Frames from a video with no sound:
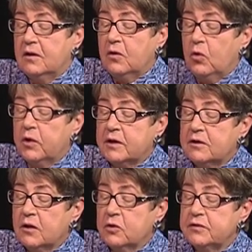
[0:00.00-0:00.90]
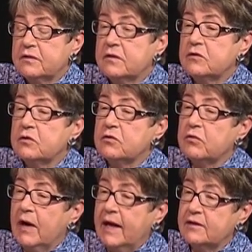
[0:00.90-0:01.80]
or close to
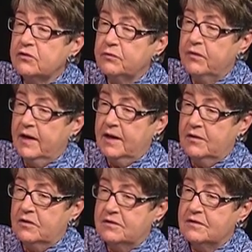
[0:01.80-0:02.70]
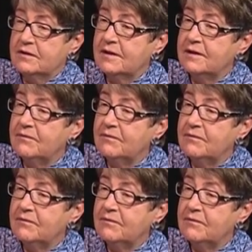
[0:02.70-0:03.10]
trash fires in